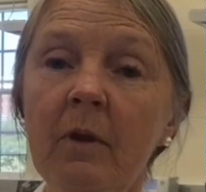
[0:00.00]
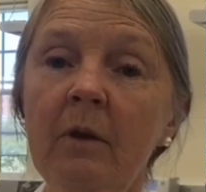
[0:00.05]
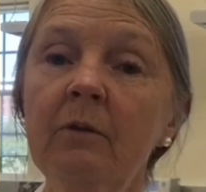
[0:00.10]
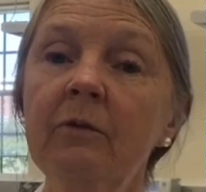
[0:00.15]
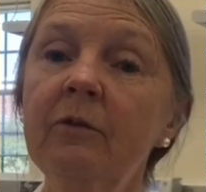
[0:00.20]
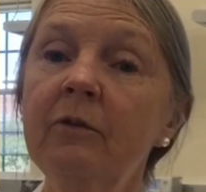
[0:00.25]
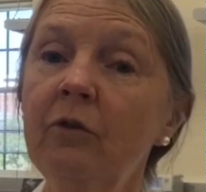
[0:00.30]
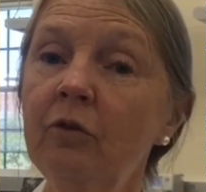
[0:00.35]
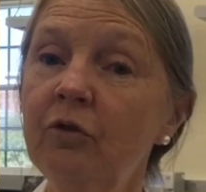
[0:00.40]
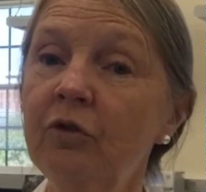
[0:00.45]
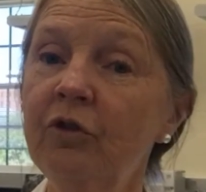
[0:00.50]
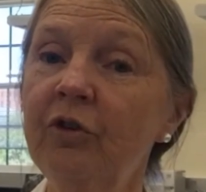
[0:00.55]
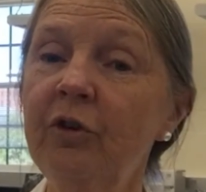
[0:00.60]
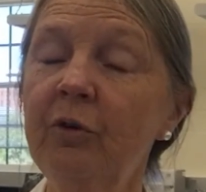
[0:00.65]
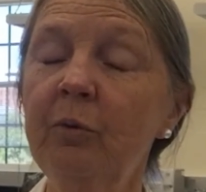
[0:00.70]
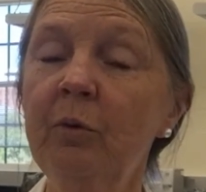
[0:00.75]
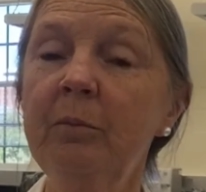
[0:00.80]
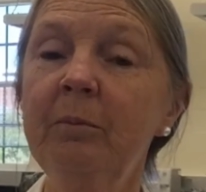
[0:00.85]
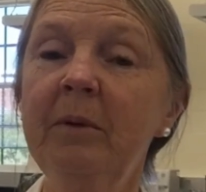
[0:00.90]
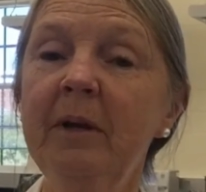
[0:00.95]
So she
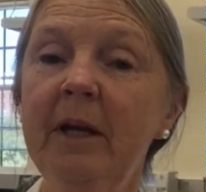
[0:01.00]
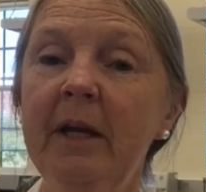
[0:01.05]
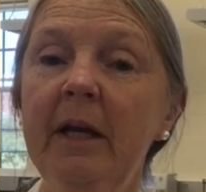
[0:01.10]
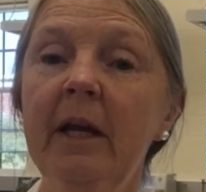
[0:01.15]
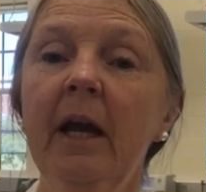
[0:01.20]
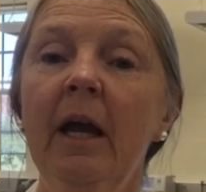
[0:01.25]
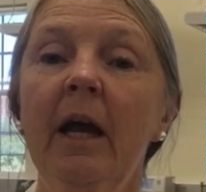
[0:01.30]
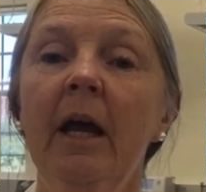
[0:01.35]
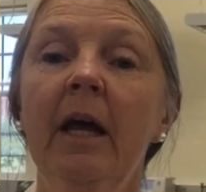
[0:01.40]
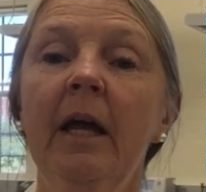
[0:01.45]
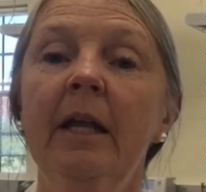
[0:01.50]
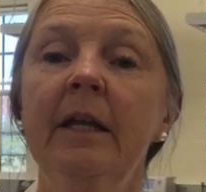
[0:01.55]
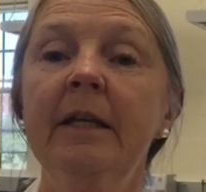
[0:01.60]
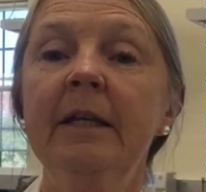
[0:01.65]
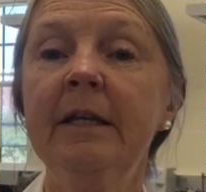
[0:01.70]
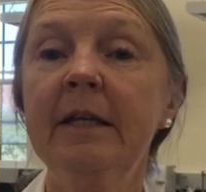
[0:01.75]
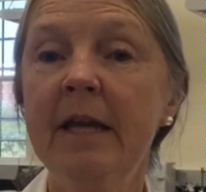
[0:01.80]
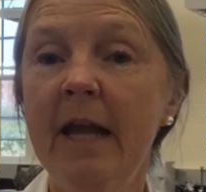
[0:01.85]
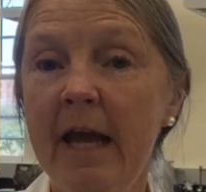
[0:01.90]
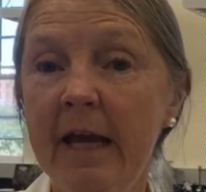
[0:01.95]
would be
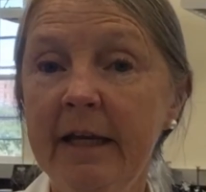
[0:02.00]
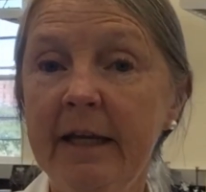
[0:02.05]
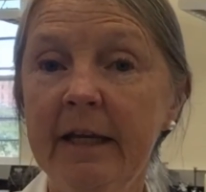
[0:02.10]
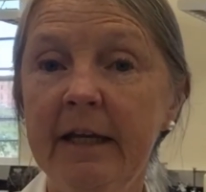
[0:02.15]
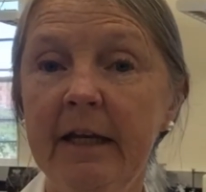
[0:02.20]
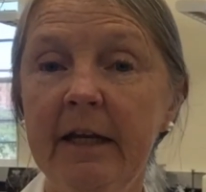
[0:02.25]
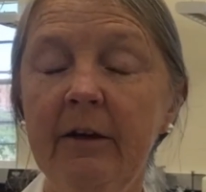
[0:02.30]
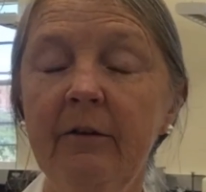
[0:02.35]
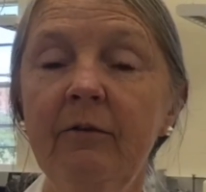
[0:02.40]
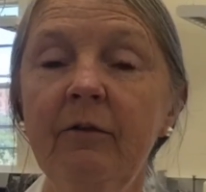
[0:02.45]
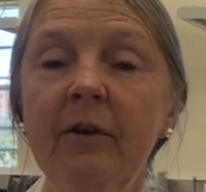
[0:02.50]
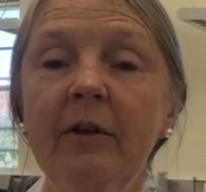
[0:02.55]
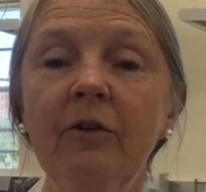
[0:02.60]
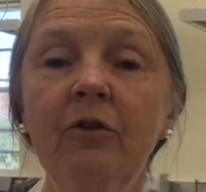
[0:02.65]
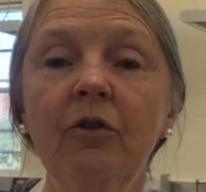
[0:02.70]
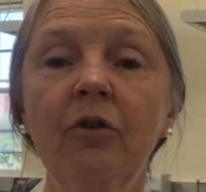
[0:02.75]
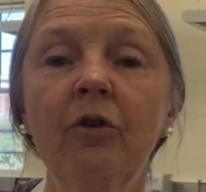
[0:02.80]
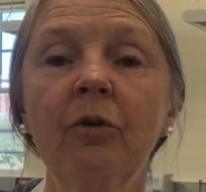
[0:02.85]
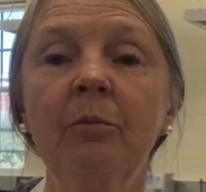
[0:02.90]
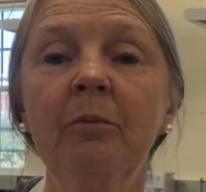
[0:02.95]
negative in
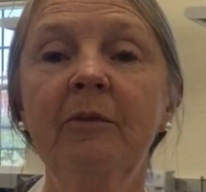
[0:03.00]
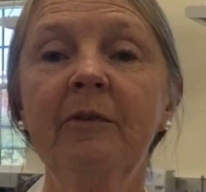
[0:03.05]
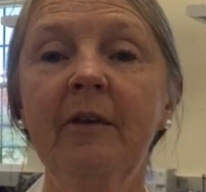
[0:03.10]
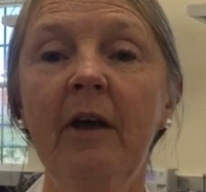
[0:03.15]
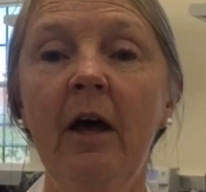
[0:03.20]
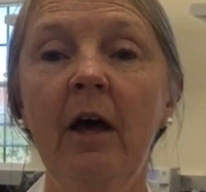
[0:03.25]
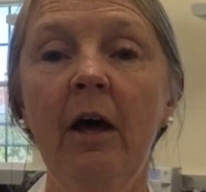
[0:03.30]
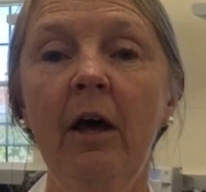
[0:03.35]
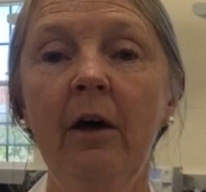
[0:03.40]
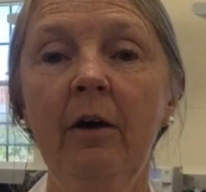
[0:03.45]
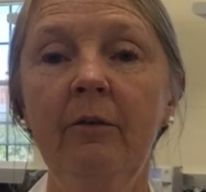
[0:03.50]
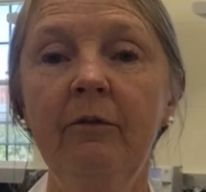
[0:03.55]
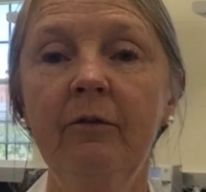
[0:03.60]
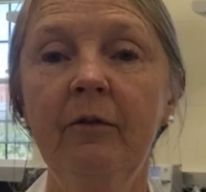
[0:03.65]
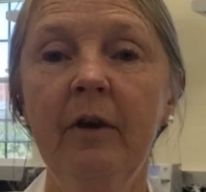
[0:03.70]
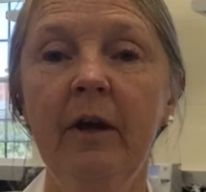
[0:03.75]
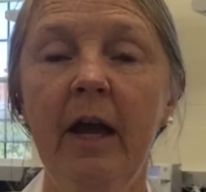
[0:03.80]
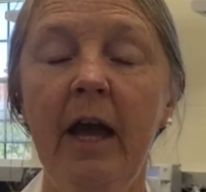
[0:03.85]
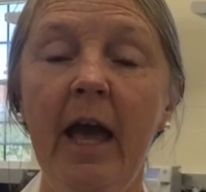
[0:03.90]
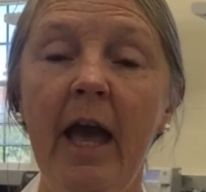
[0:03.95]
terms of
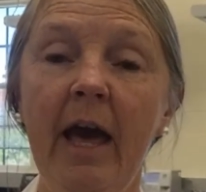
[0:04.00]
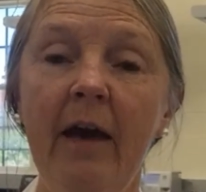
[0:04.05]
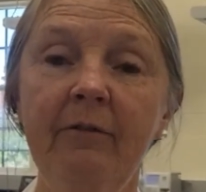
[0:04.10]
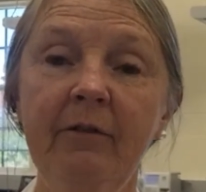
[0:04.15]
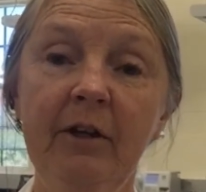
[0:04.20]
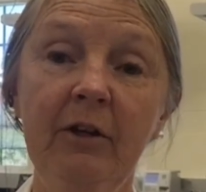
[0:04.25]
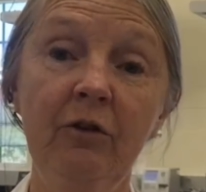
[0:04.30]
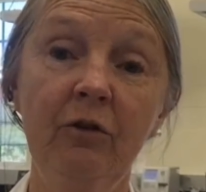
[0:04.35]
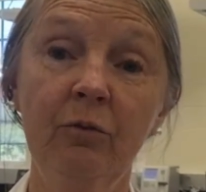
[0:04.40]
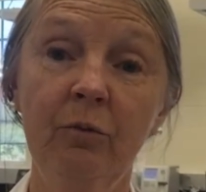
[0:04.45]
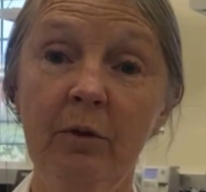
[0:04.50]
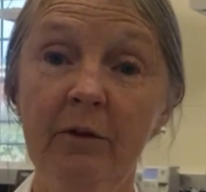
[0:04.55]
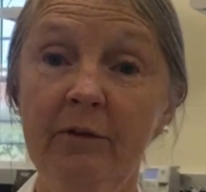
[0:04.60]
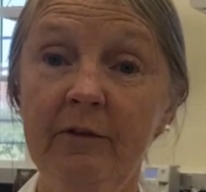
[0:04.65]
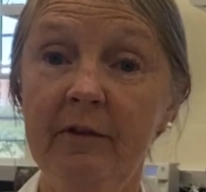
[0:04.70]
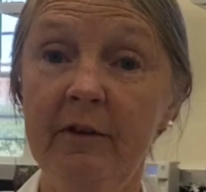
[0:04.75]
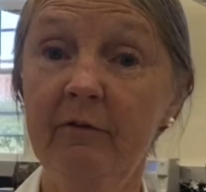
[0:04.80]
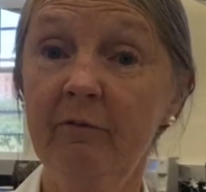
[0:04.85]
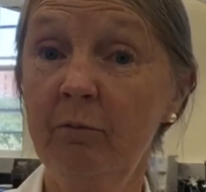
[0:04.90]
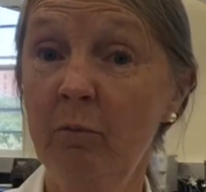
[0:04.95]
having to
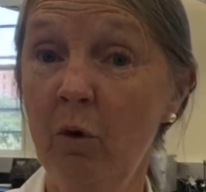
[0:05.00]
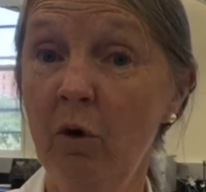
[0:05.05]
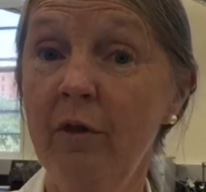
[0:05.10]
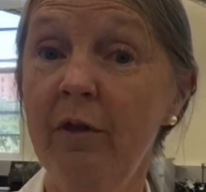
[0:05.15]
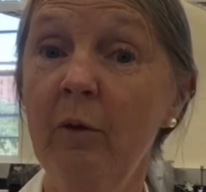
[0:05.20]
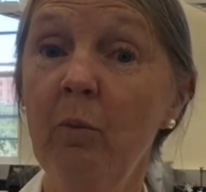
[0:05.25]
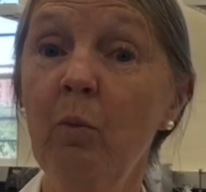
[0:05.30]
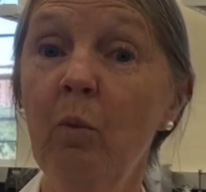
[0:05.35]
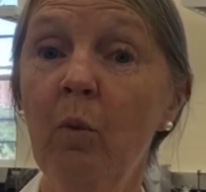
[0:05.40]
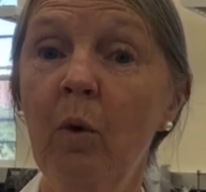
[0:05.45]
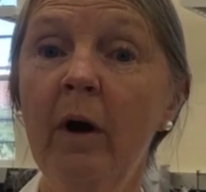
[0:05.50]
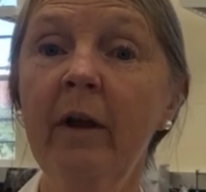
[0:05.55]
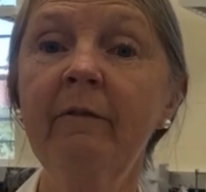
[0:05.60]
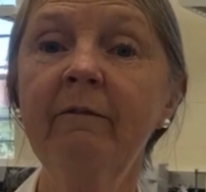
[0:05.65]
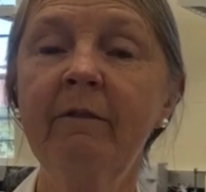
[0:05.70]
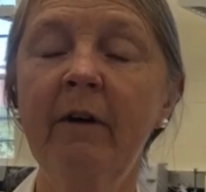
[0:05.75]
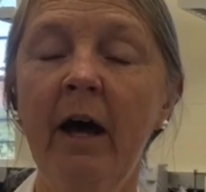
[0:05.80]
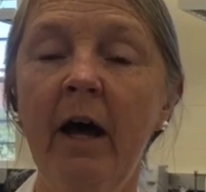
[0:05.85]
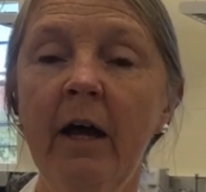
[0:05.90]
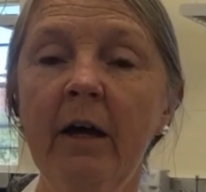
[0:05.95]
receive more than 1
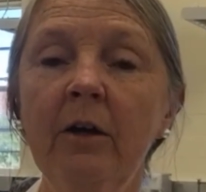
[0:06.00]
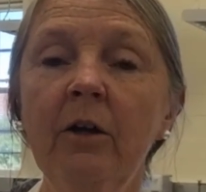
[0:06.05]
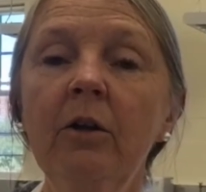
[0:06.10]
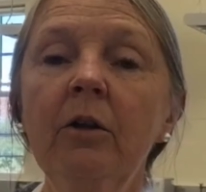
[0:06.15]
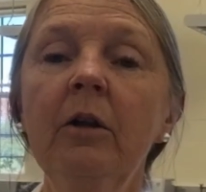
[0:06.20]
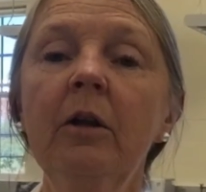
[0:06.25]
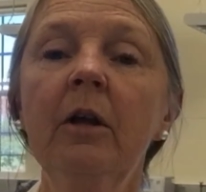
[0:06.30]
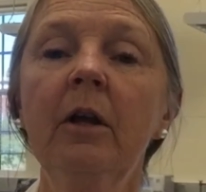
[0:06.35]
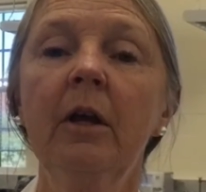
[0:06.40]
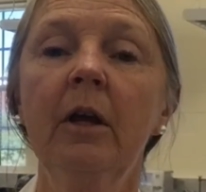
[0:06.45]
vial.